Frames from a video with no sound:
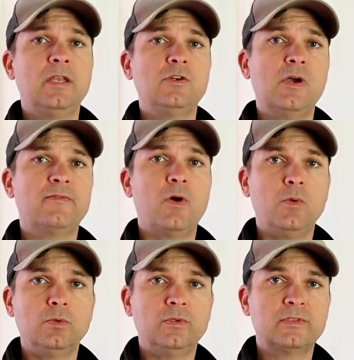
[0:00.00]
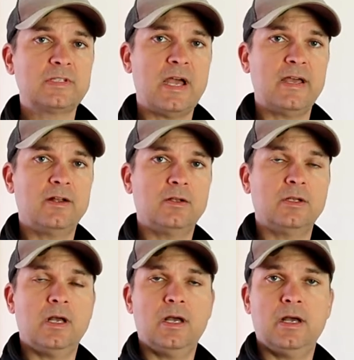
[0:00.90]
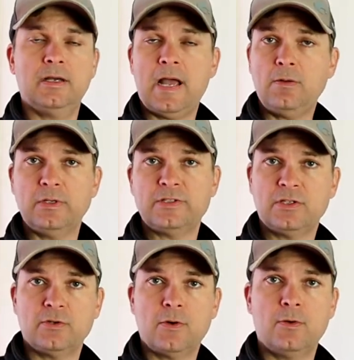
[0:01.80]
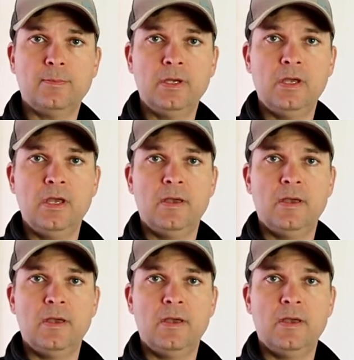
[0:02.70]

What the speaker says: and you have old style outlets in your home,